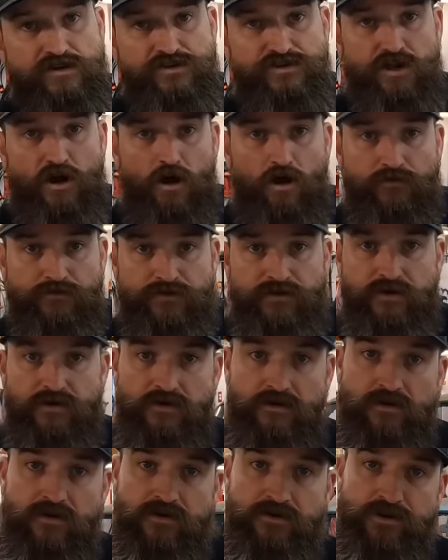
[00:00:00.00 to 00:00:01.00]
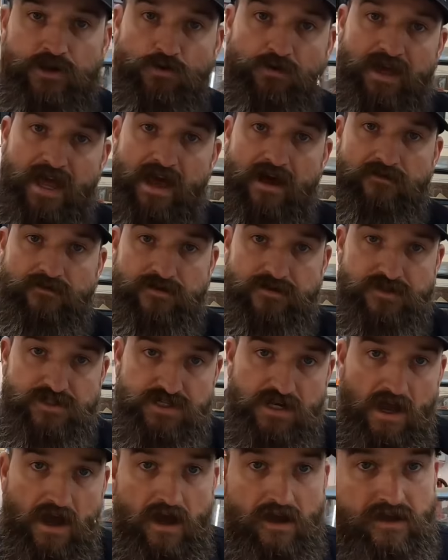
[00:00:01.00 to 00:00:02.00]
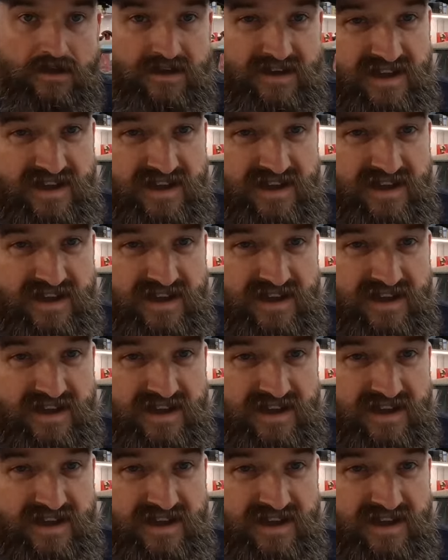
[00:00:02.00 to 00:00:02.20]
soft, no count shock.